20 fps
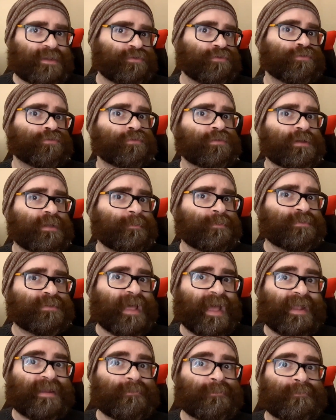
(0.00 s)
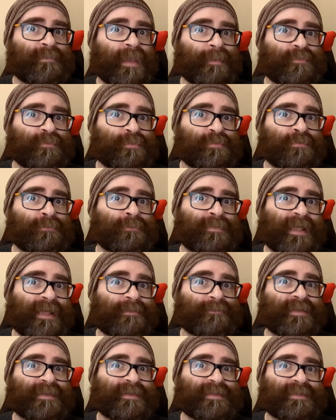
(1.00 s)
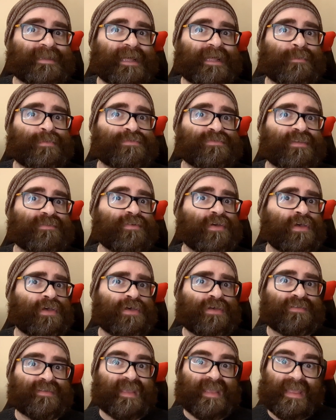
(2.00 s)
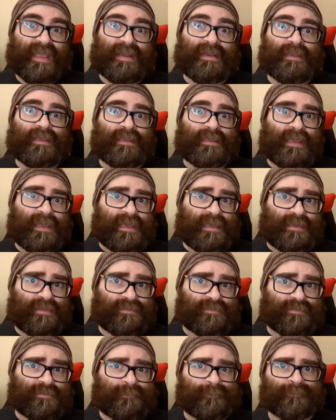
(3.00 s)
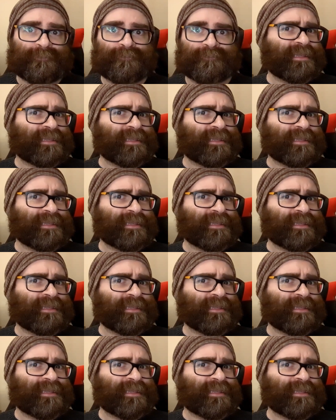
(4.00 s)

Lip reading: enjoyable and memorable black metal albums I've heard in years.